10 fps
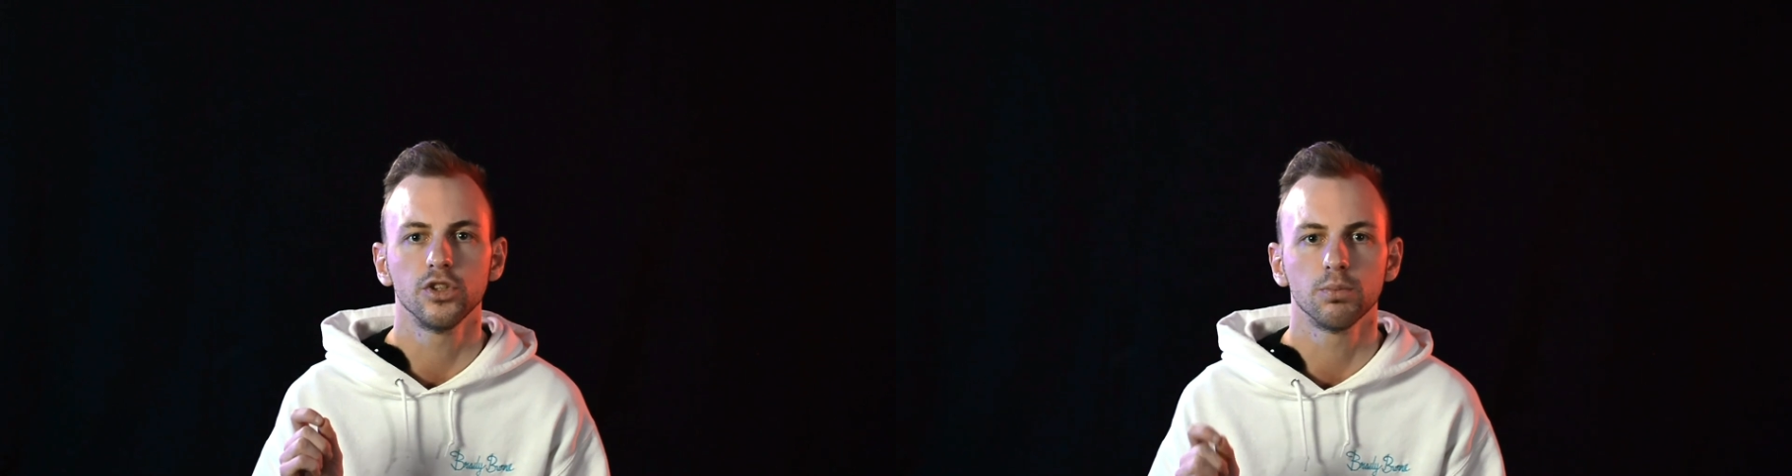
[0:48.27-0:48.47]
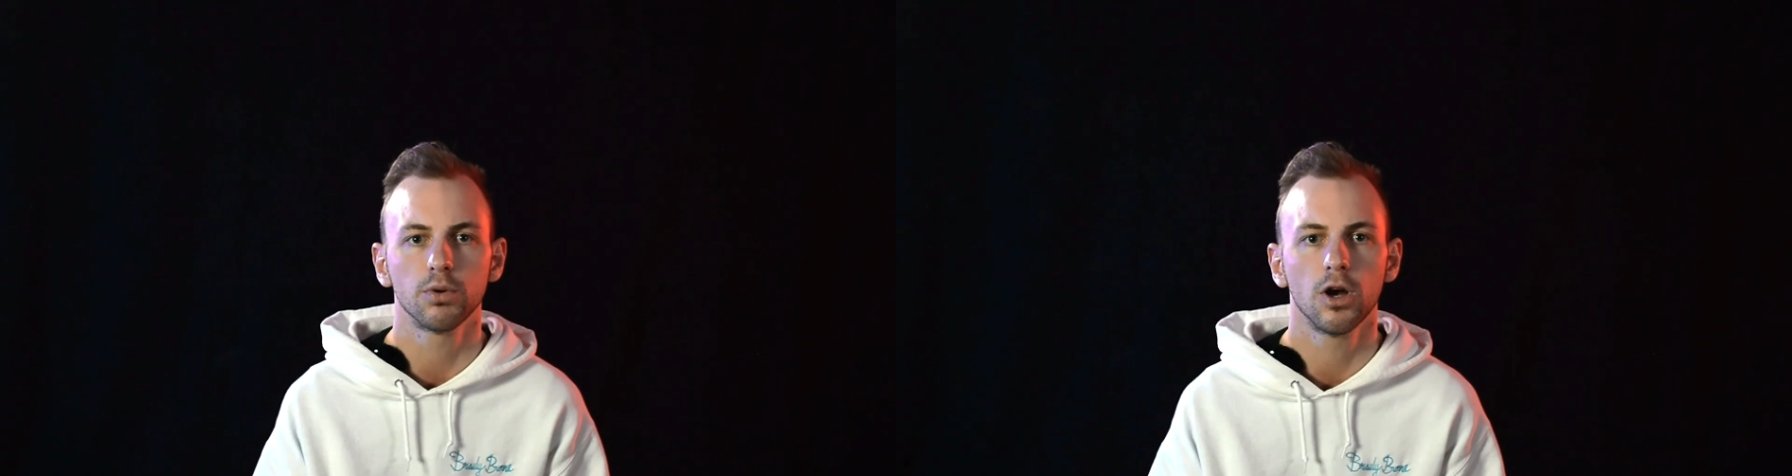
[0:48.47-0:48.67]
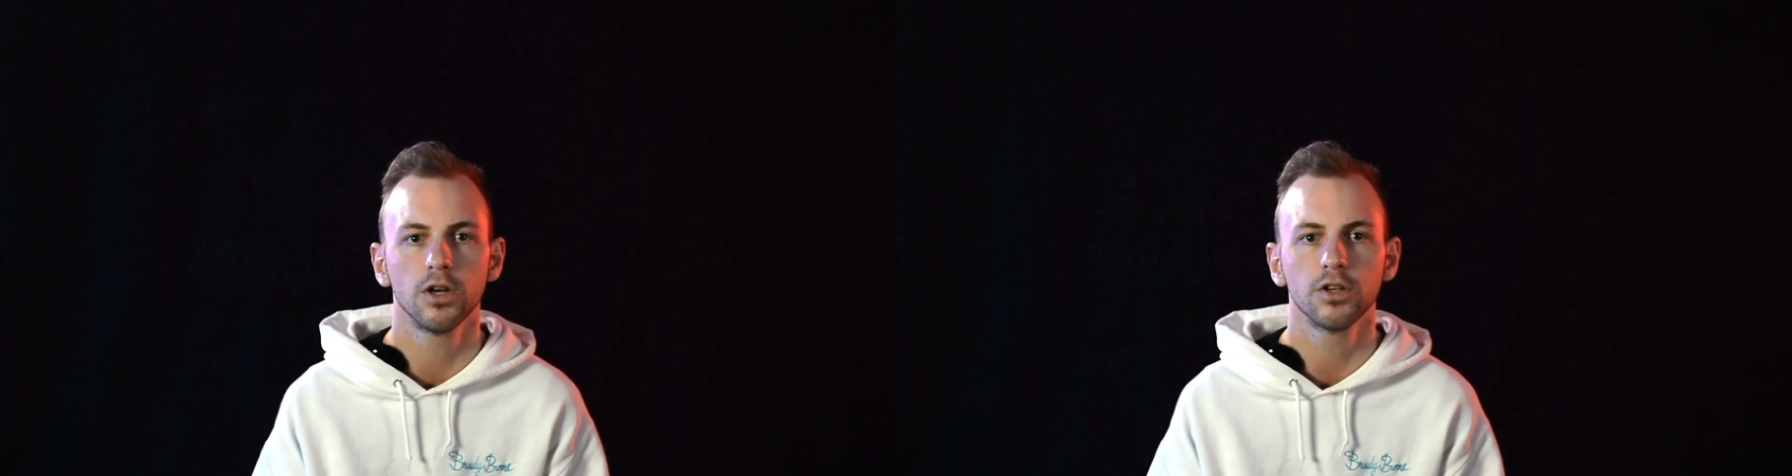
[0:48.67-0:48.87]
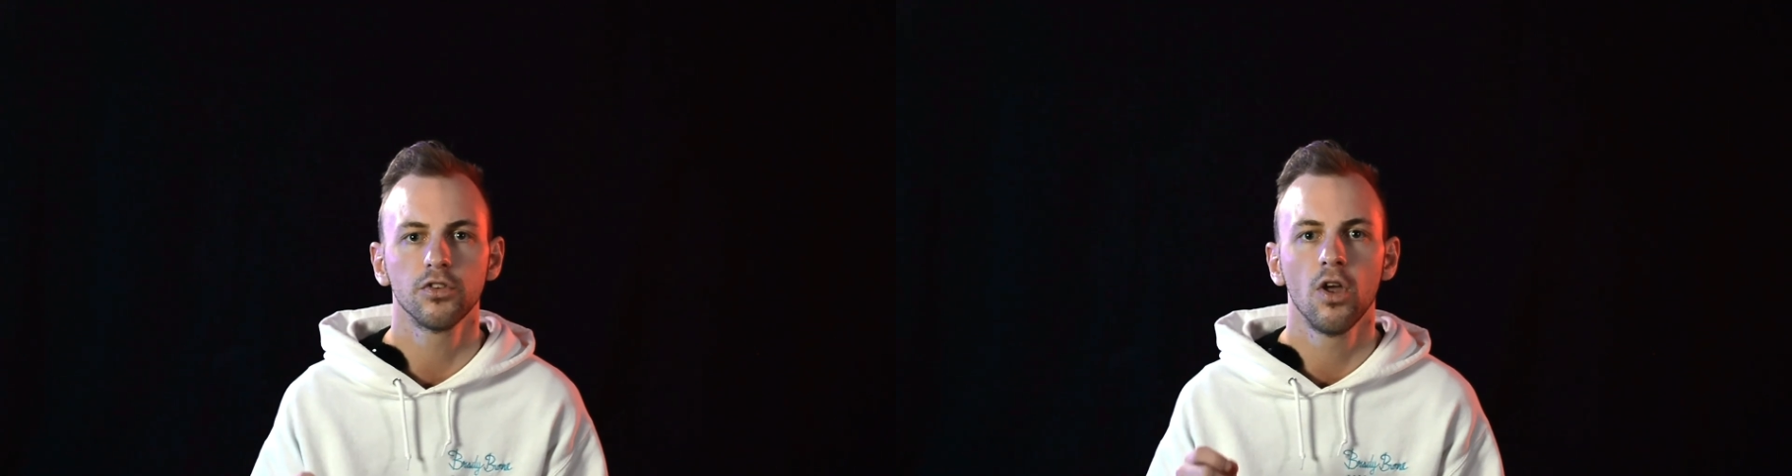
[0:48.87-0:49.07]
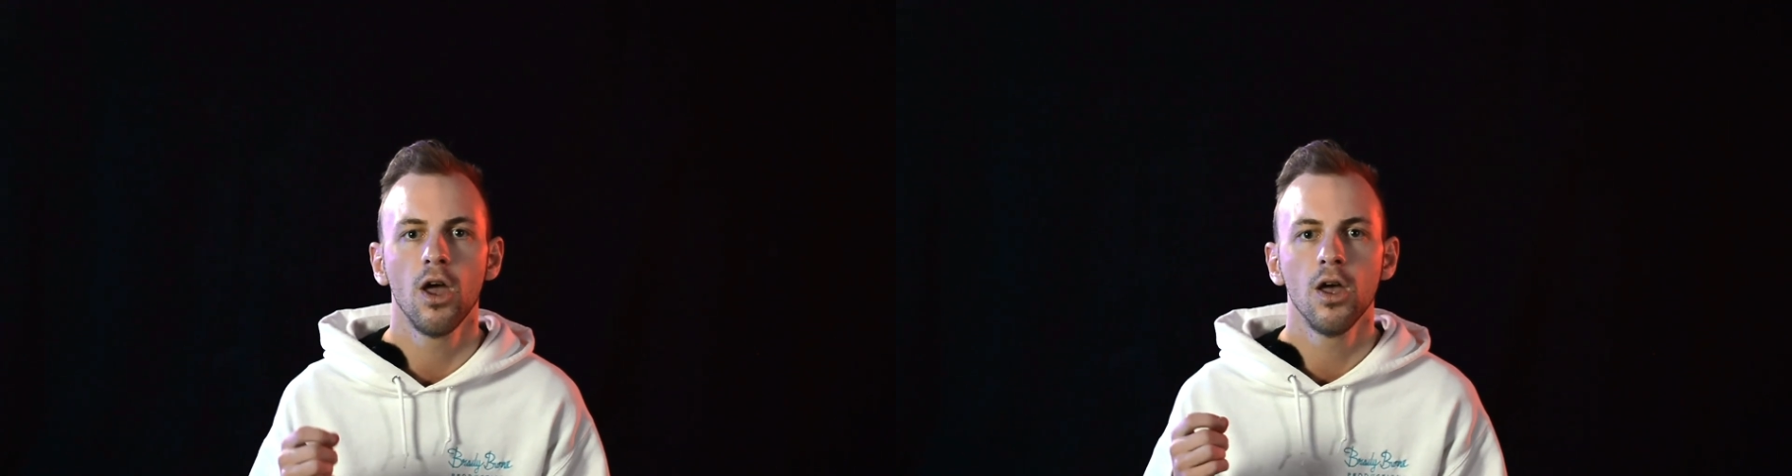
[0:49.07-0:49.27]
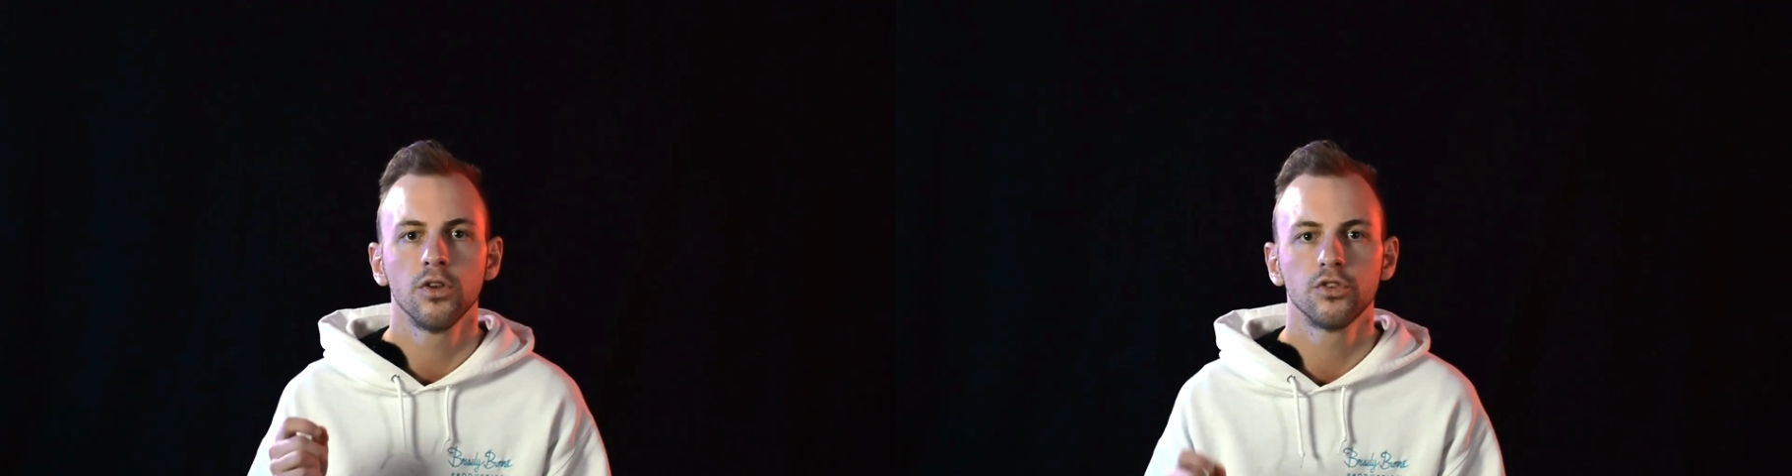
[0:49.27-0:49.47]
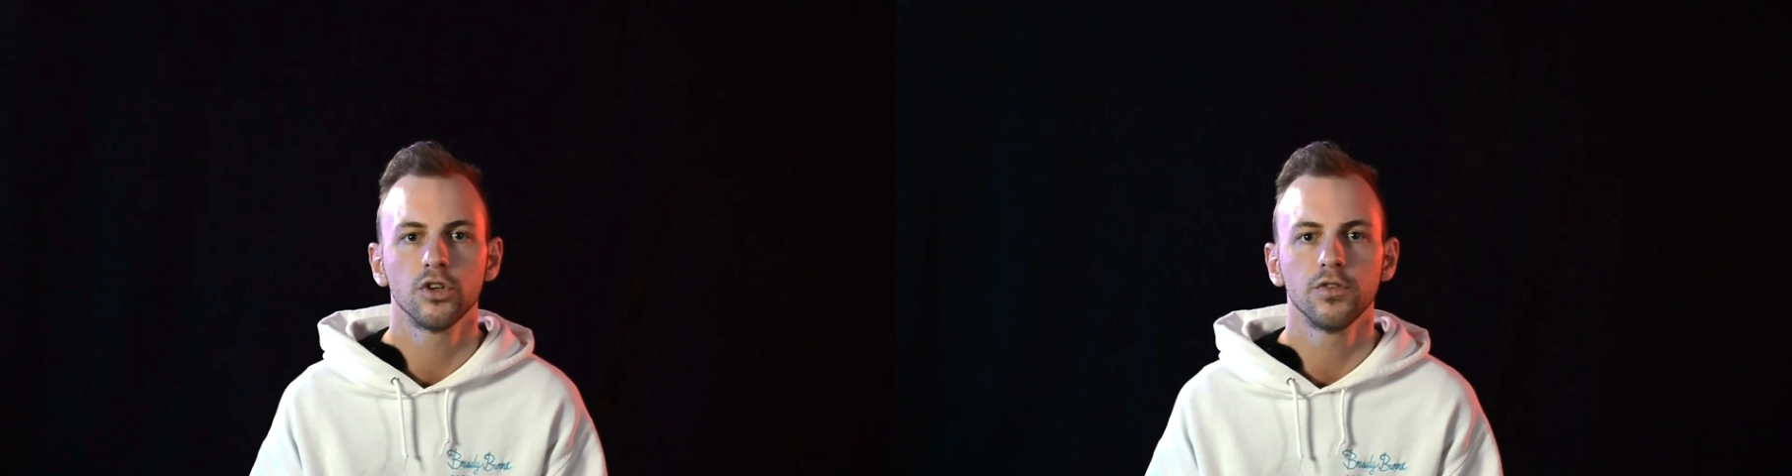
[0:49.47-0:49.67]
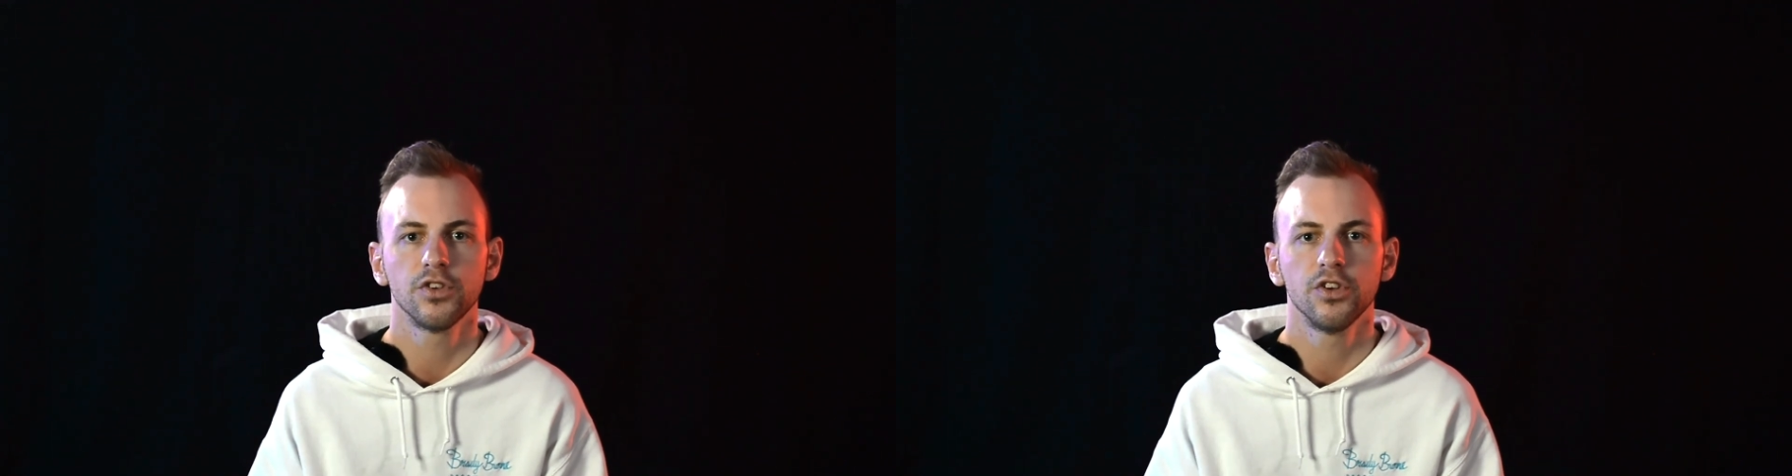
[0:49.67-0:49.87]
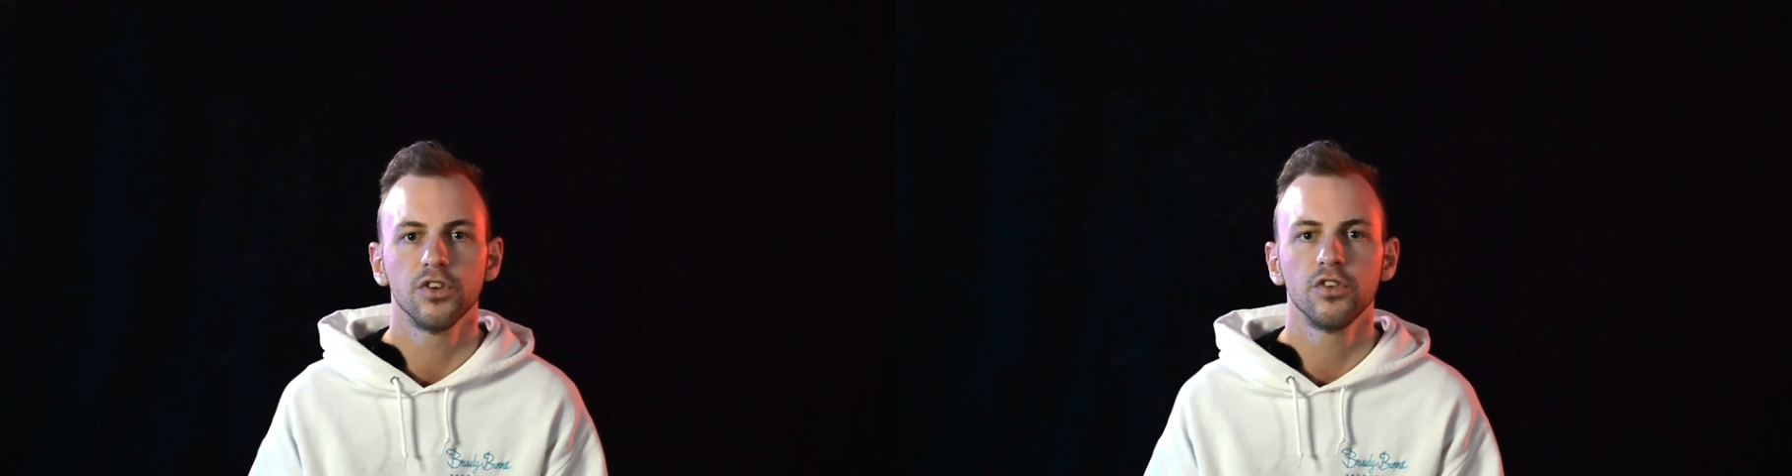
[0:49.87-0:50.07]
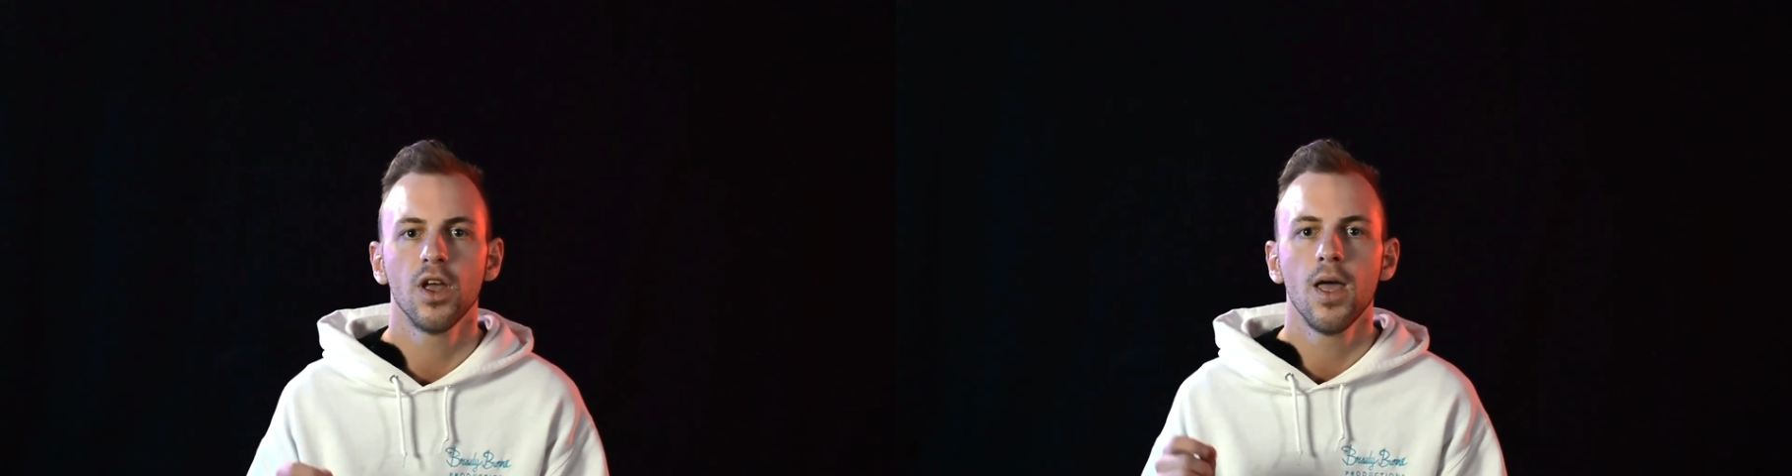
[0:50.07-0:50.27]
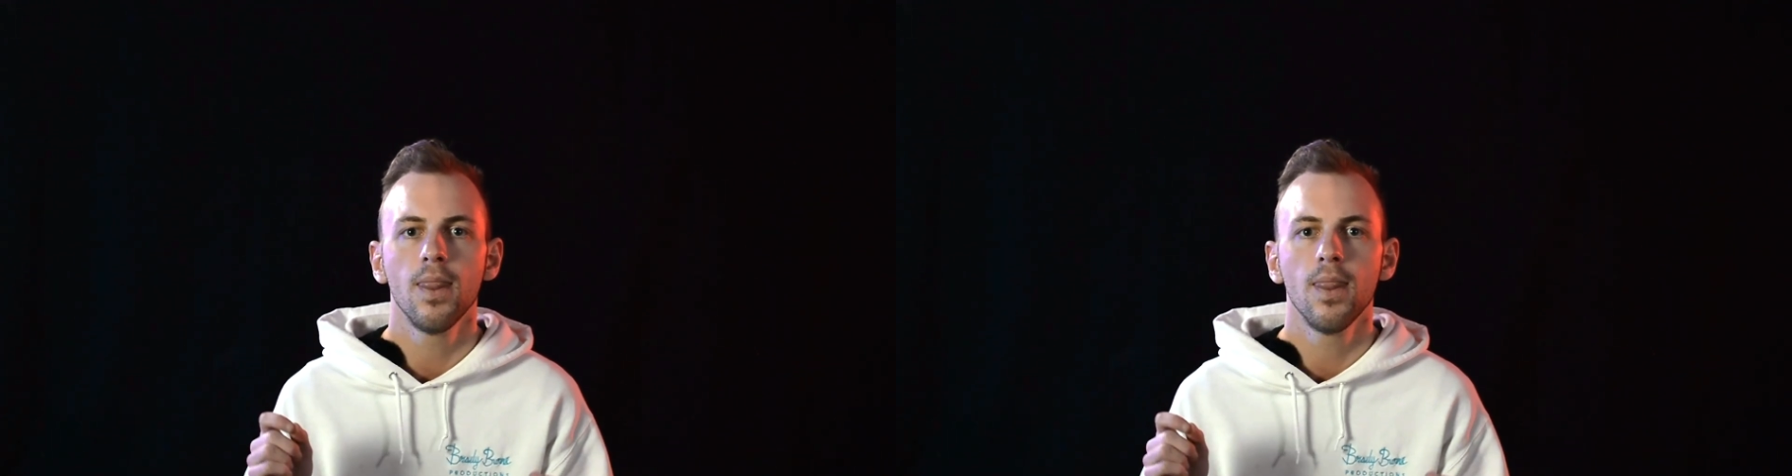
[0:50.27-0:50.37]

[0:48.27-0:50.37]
your products, services,